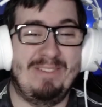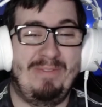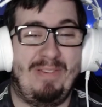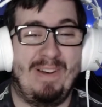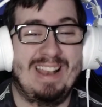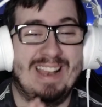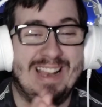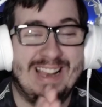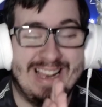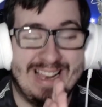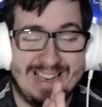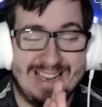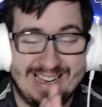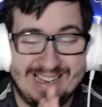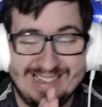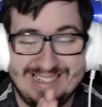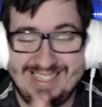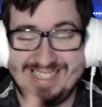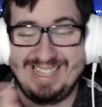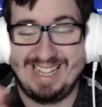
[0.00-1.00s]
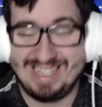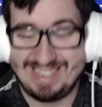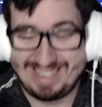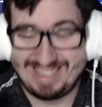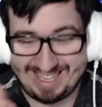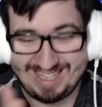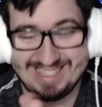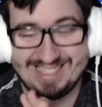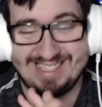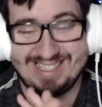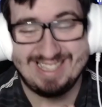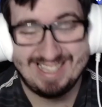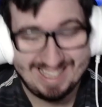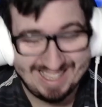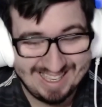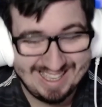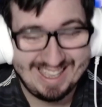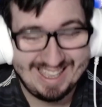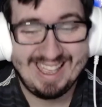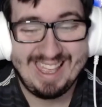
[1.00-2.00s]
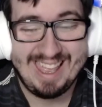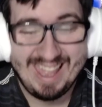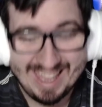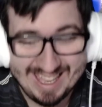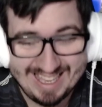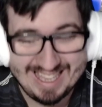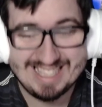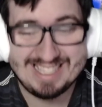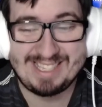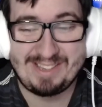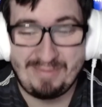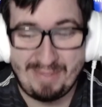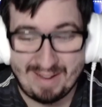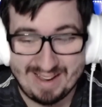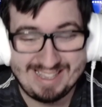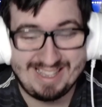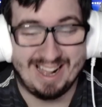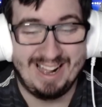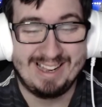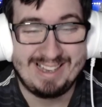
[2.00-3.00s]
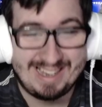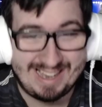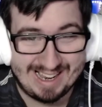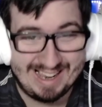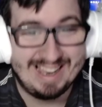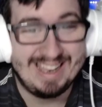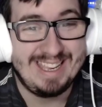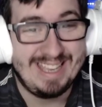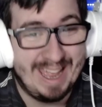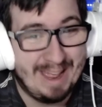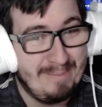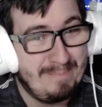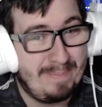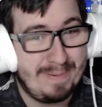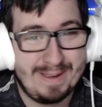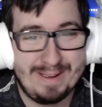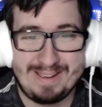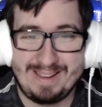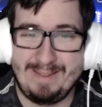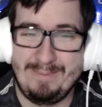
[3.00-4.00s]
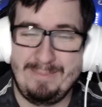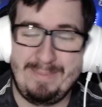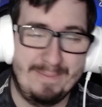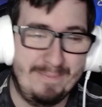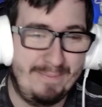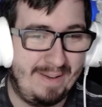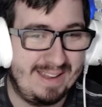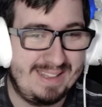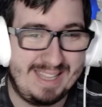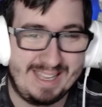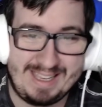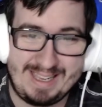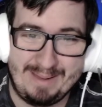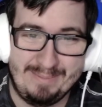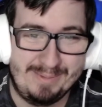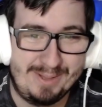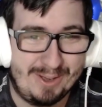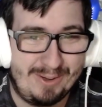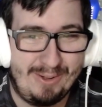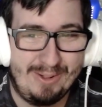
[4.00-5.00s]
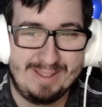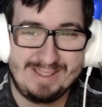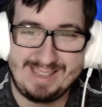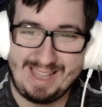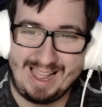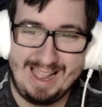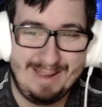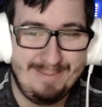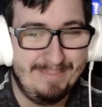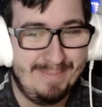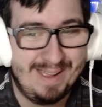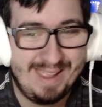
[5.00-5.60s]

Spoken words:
finally learns that he's great uncle. Yep, you have been fighting him the whole time.